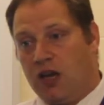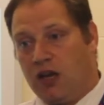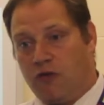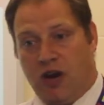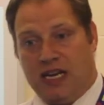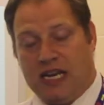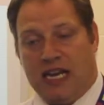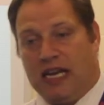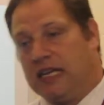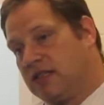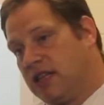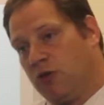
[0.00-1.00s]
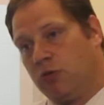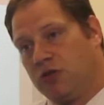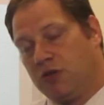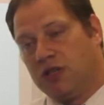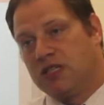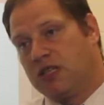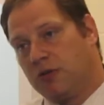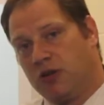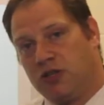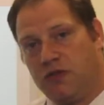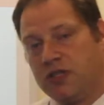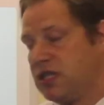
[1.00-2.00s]
grade A's and they will do this and they'll go
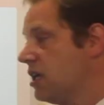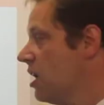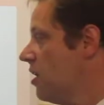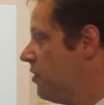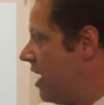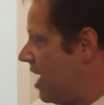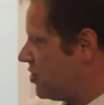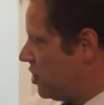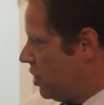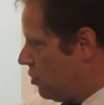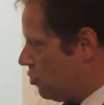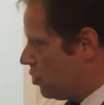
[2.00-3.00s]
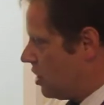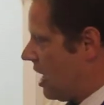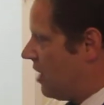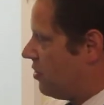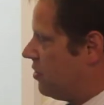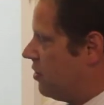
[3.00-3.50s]
to university. They actually look at